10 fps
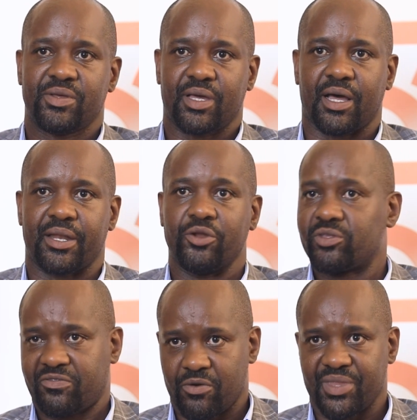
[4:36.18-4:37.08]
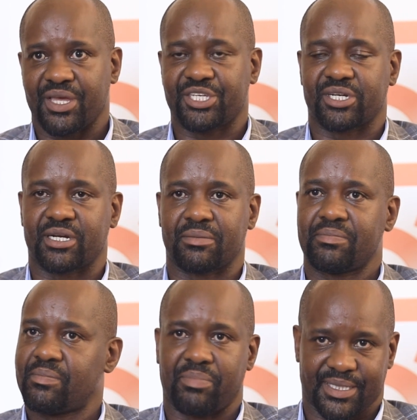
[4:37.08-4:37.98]
not from the HR
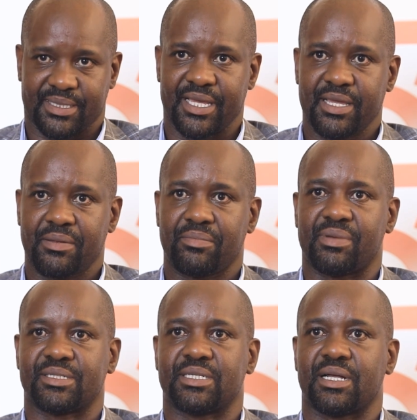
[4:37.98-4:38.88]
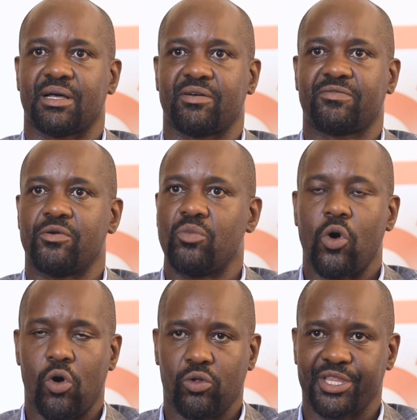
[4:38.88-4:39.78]
per se, but from
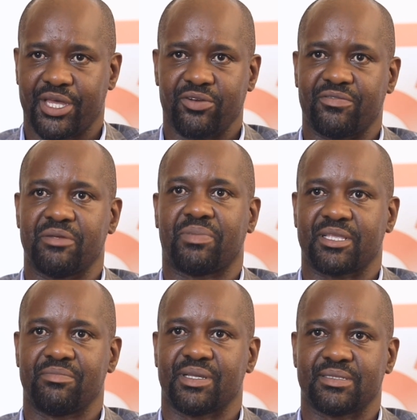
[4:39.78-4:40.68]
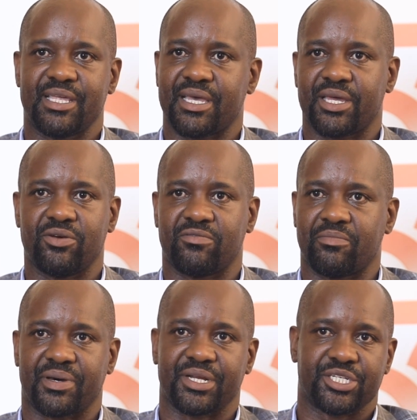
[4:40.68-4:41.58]
all the head of department. The head of
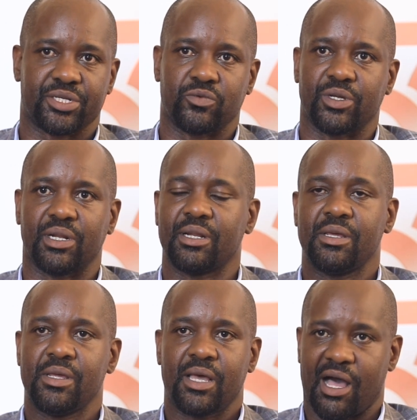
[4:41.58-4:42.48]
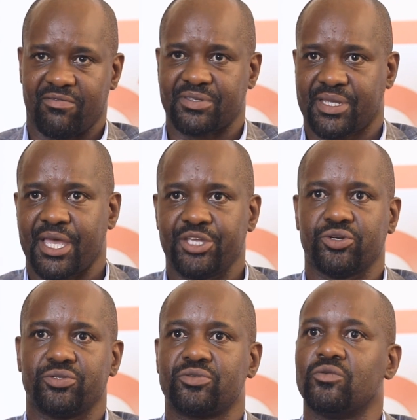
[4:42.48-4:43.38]
operation will have a
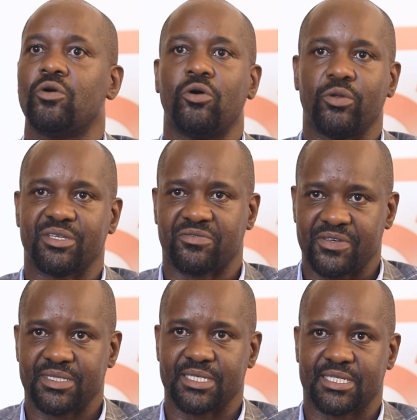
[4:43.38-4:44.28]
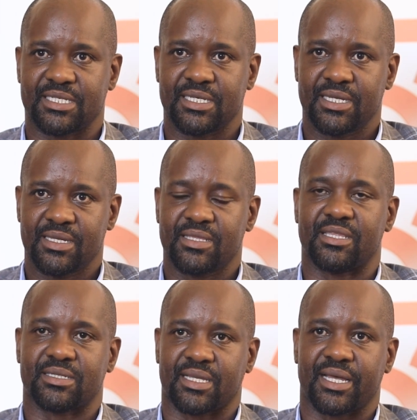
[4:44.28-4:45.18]
schedule to always visit
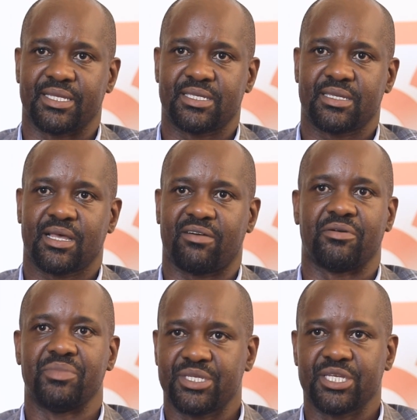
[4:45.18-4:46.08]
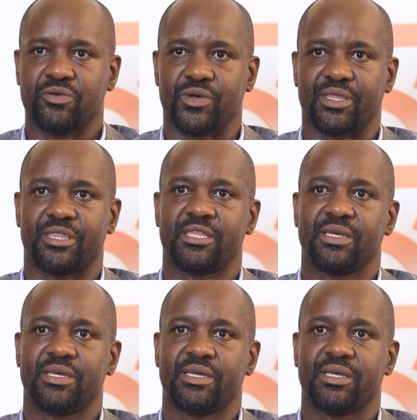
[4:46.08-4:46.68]
the site, have a meeting with